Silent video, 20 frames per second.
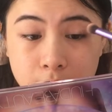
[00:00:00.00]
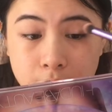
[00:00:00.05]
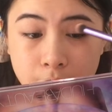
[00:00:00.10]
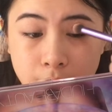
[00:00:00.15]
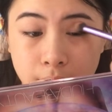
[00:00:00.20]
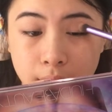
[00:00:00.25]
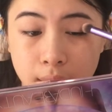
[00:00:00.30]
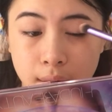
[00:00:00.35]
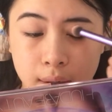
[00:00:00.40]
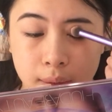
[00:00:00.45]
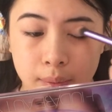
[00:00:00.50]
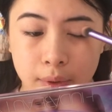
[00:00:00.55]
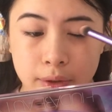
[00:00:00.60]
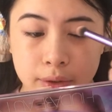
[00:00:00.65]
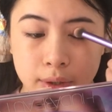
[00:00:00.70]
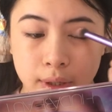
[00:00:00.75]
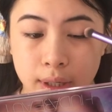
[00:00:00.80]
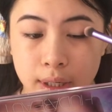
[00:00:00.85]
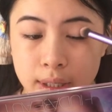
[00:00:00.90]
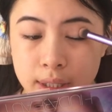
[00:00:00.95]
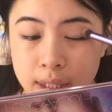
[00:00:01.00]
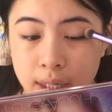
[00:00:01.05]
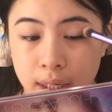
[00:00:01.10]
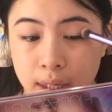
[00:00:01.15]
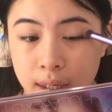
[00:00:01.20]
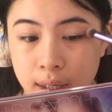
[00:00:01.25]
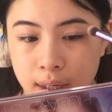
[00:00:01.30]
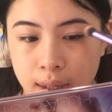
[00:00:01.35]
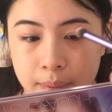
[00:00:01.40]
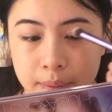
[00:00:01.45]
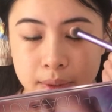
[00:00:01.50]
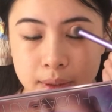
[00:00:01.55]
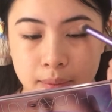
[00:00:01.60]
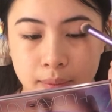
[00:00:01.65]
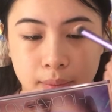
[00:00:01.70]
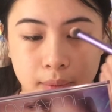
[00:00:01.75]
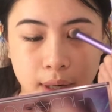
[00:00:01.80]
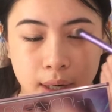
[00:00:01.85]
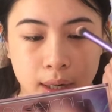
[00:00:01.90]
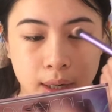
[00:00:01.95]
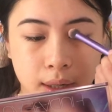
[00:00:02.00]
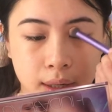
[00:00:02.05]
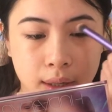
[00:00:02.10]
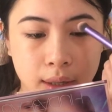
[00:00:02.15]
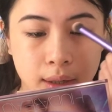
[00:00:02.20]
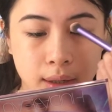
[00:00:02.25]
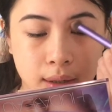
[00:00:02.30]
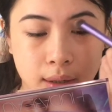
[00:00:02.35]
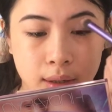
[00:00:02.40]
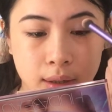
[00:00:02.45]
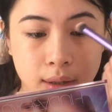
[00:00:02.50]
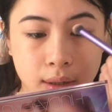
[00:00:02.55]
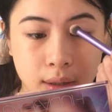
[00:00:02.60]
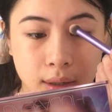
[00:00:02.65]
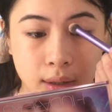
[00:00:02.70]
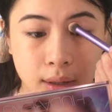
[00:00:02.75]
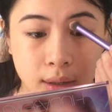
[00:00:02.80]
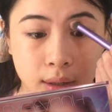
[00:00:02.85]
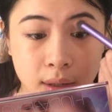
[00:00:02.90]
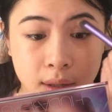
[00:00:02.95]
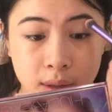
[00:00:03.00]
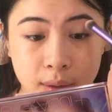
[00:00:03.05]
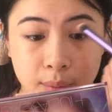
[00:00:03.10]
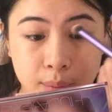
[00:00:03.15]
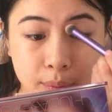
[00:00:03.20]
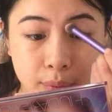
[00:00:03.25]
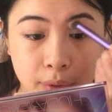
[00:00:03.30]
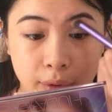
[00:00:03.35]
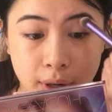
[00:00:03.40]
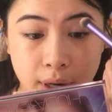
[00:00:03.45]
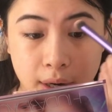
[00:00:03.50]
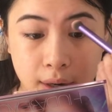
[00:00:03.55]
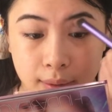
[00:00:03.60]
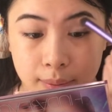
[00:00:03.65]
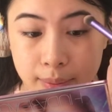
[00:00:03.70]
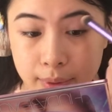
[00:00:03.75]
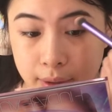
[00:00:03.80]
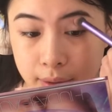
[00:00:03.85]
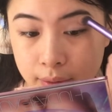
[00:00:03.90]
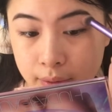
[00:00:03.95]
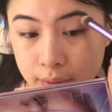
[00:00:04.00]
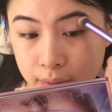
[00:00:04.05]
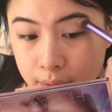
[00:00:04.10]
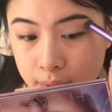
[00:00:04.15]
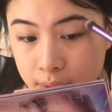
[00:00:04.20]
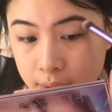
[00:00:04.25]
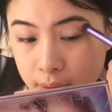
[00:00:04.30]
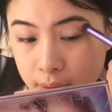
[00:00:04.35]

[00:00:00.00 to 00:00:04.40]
And I'm also going to take it up to my brow bone.